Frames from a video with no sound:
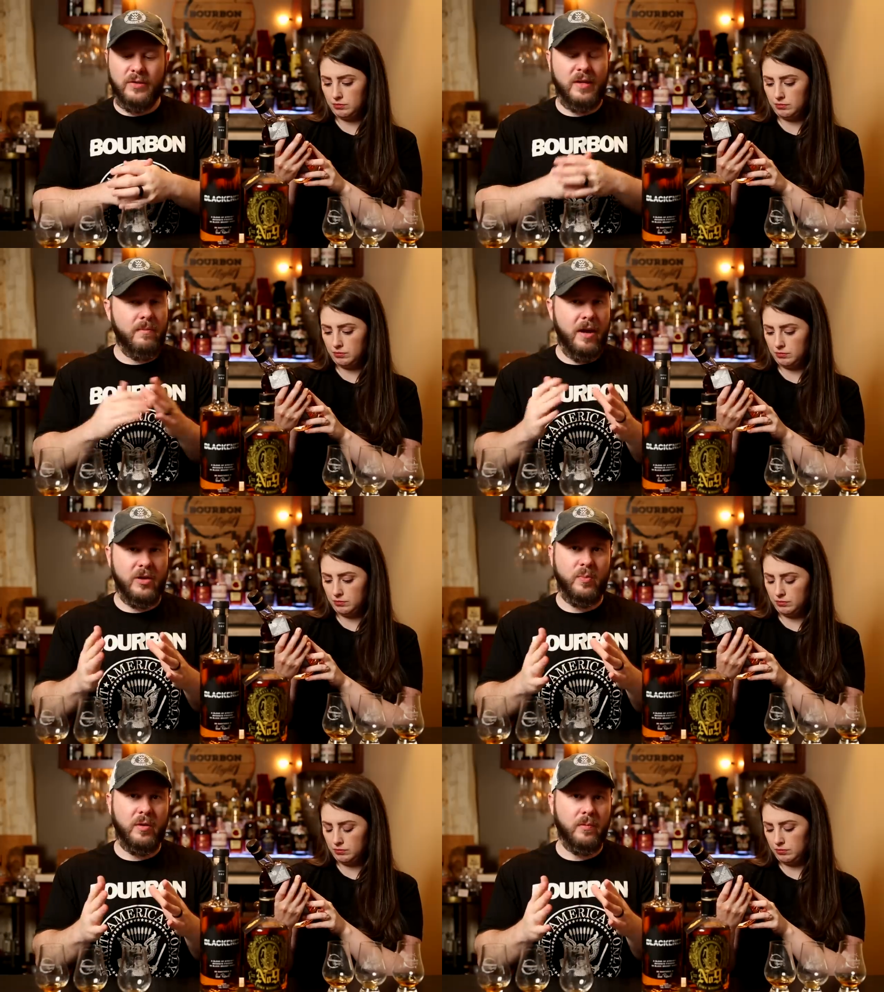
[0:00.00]
Speaker 1: Yeah, same
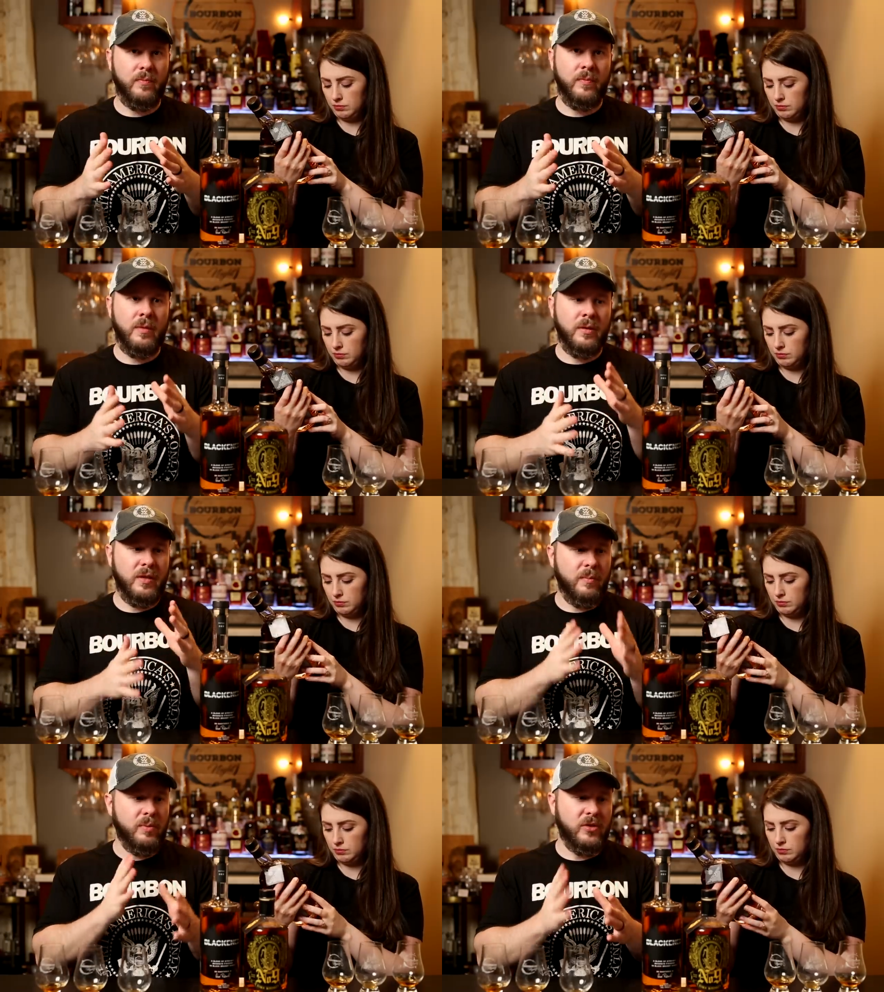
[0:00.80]
mash bill,
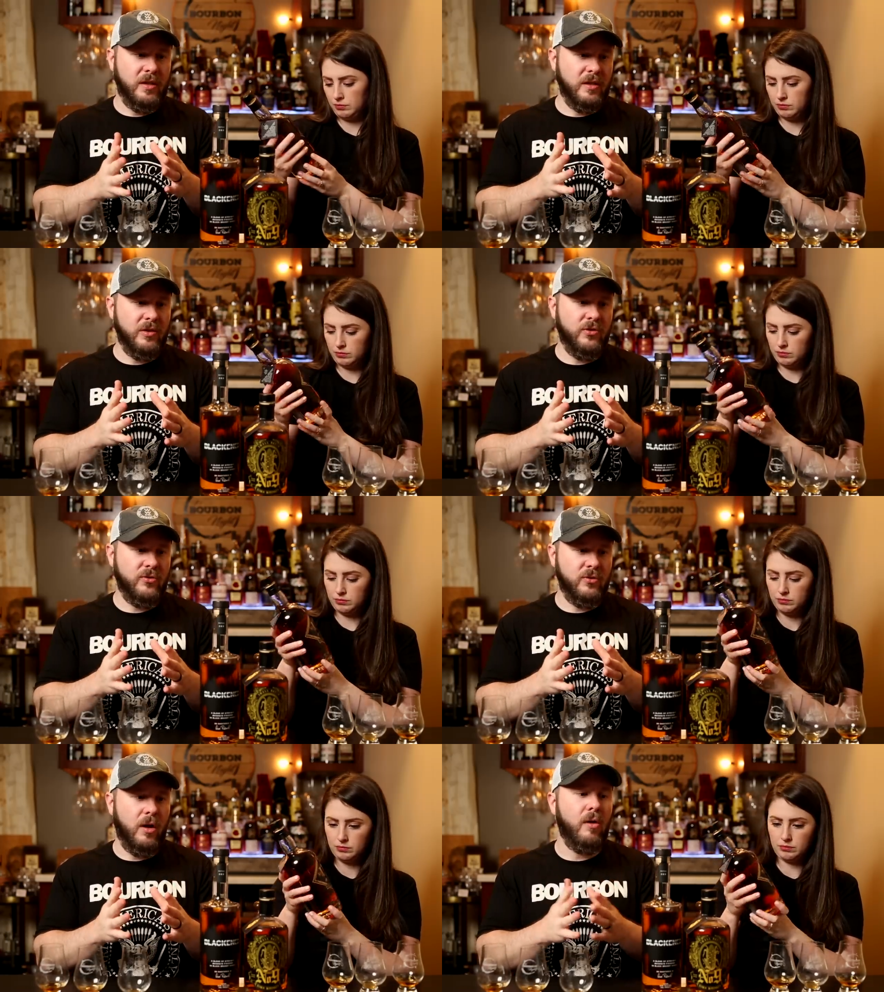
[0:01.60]
same
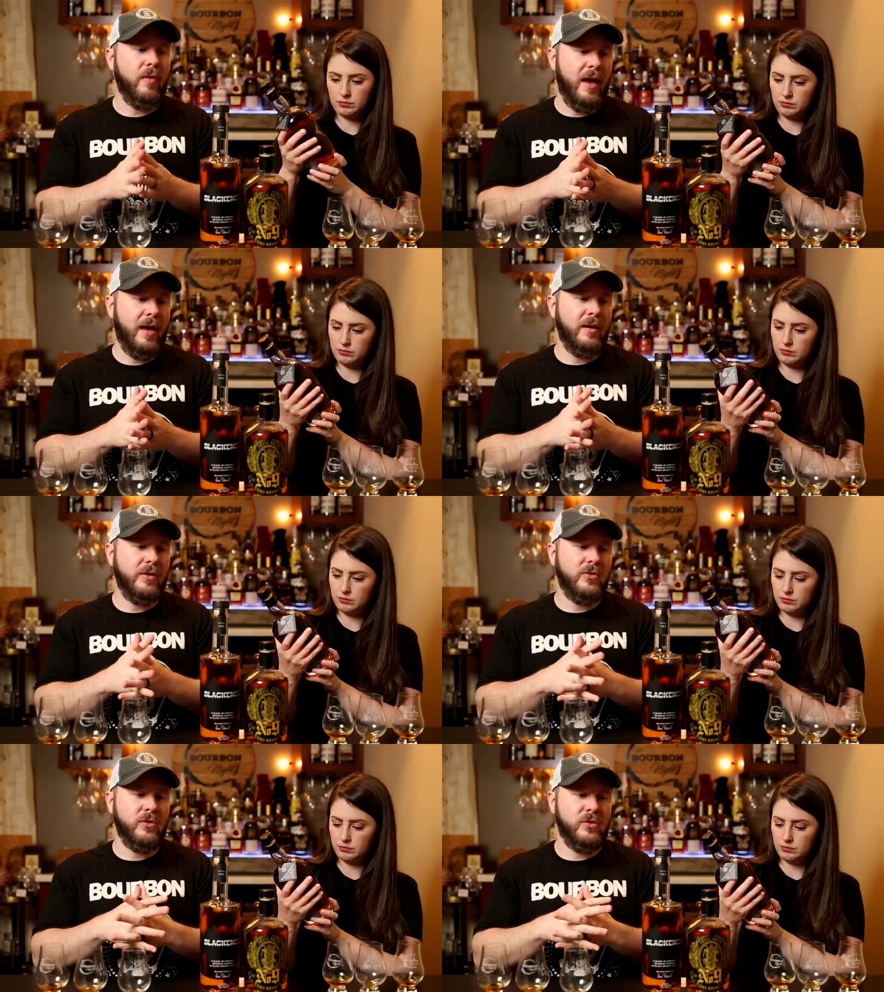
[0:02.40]
percentage, all that.
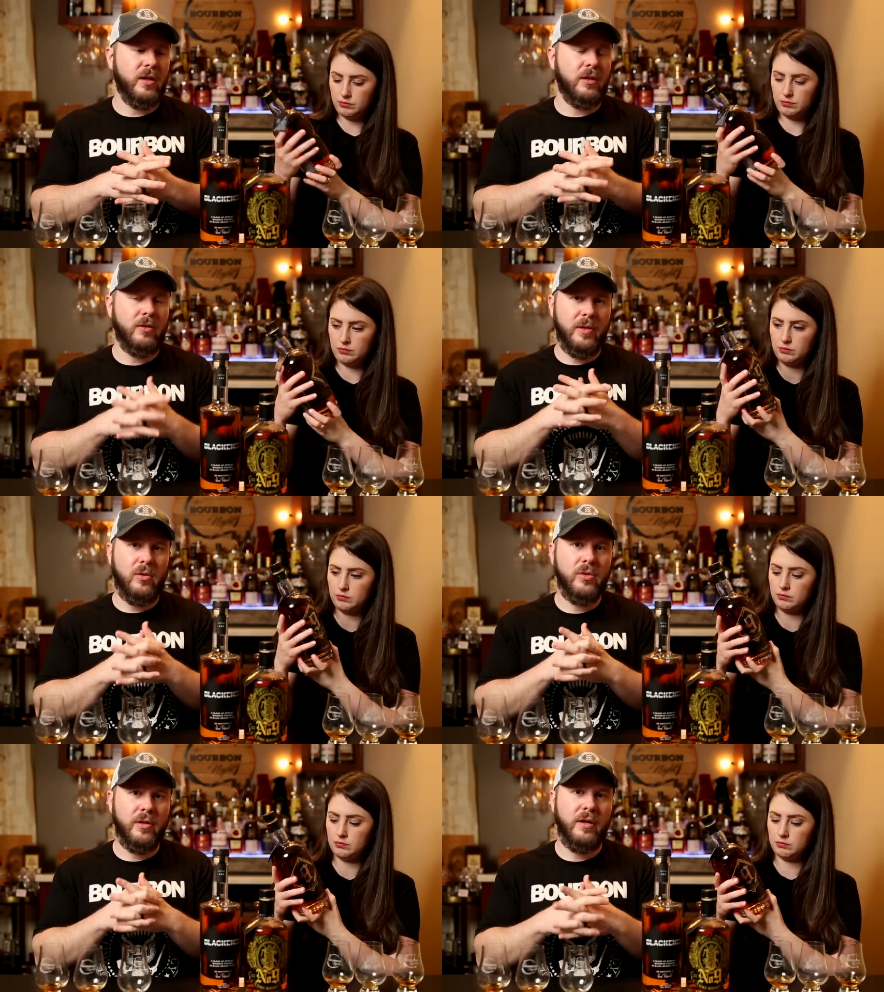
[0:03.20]
It's just a little bit
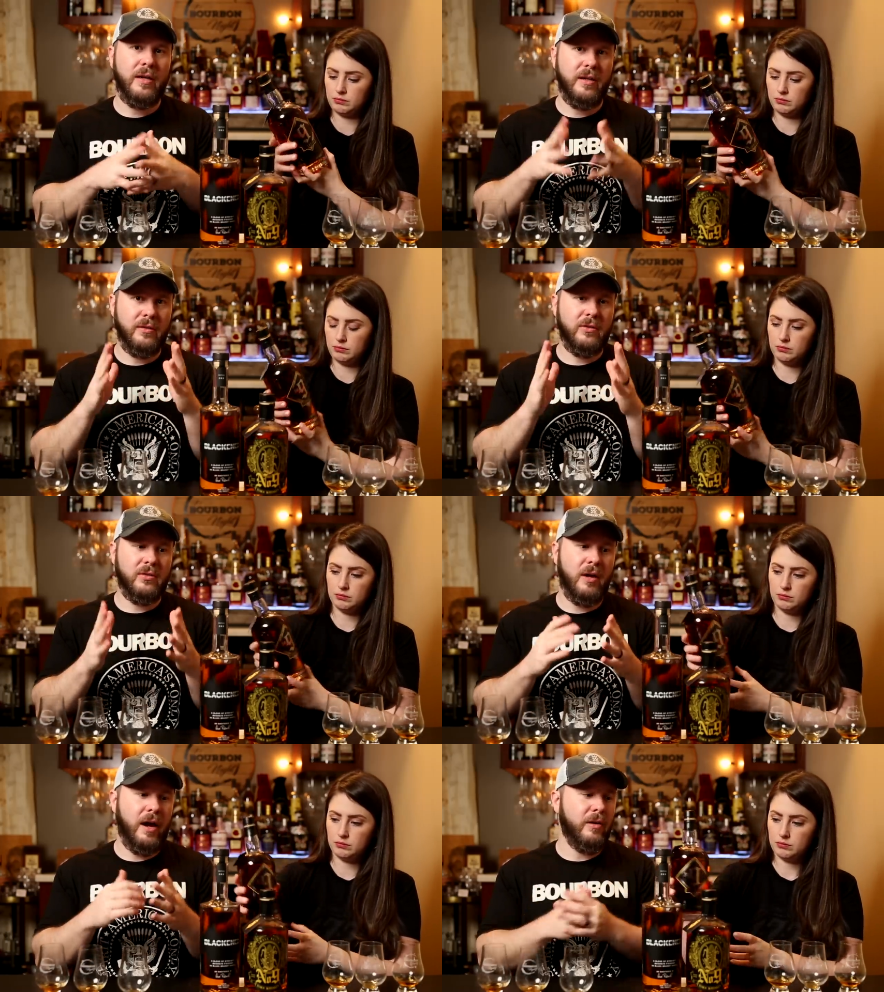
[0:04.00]
older and
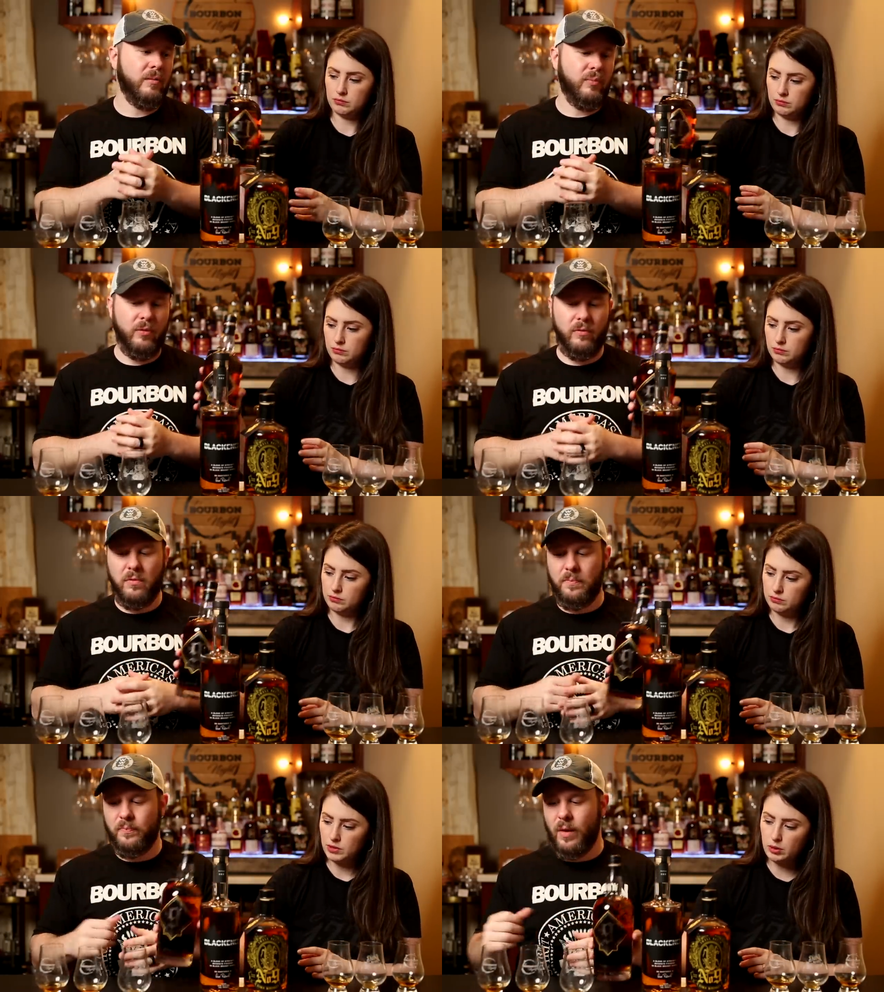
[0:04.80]
it's higher in
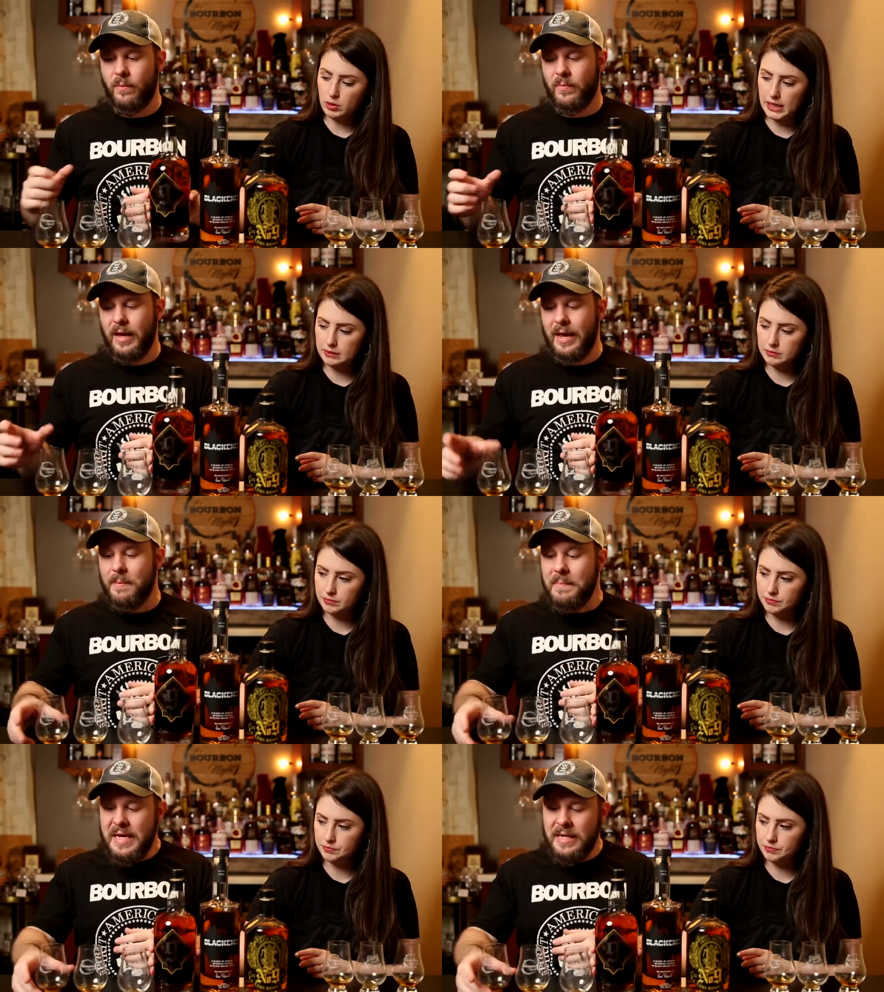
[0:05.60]
proof. Okay.
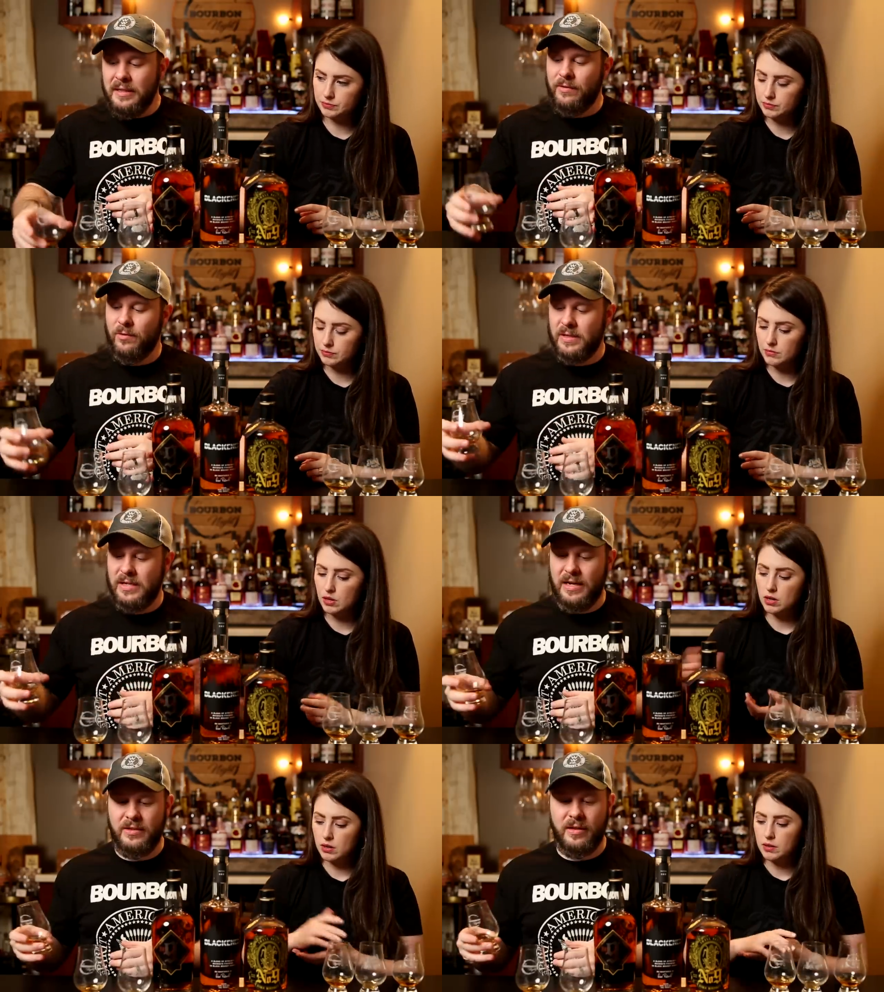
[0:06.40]
And immediately from the
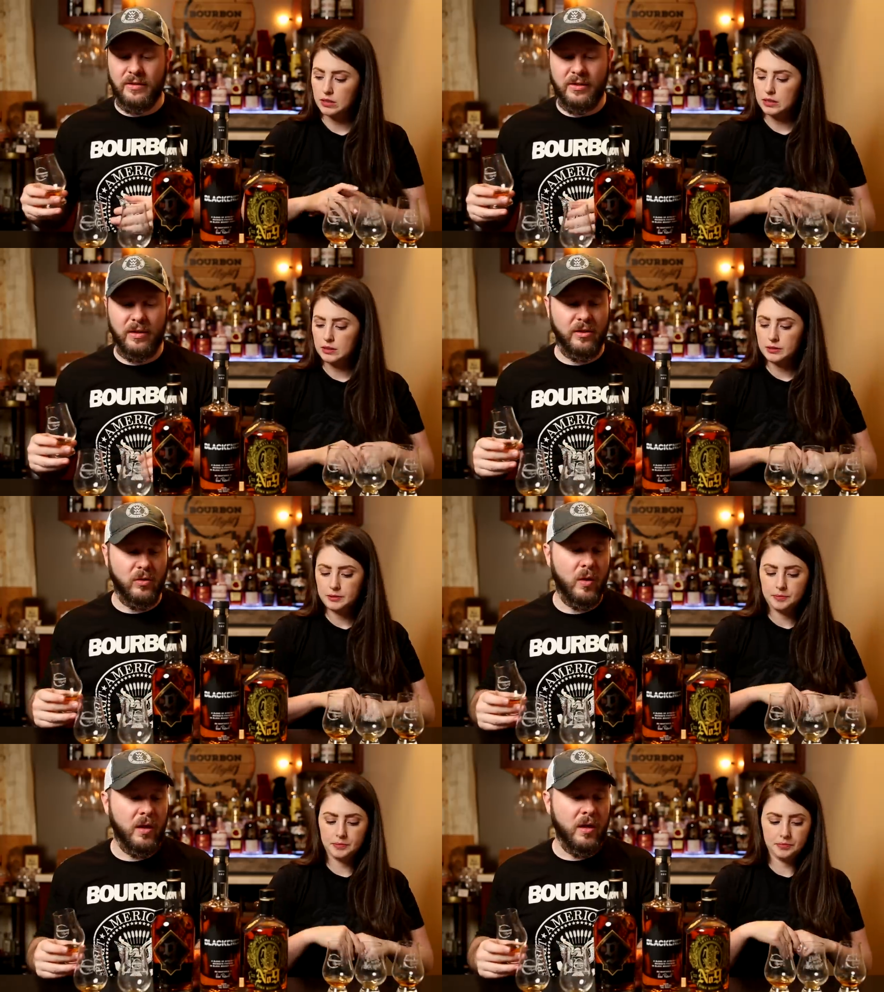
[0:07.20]
taste, I can tell
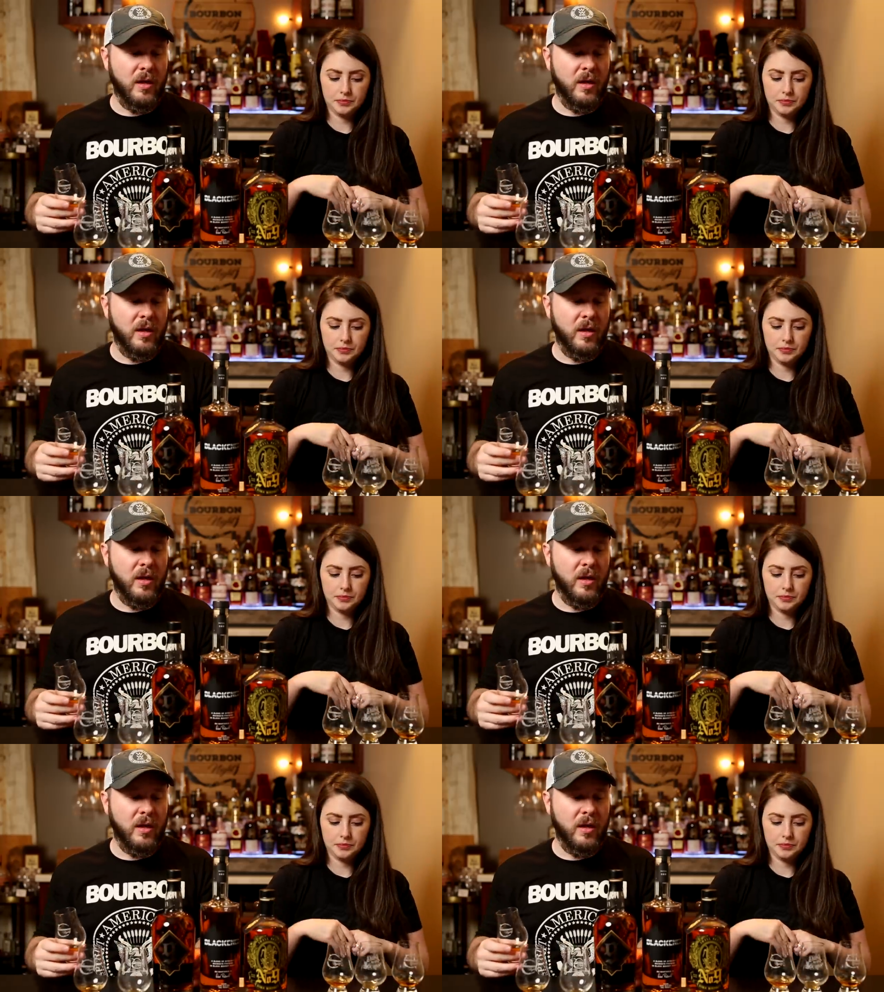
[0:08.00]
you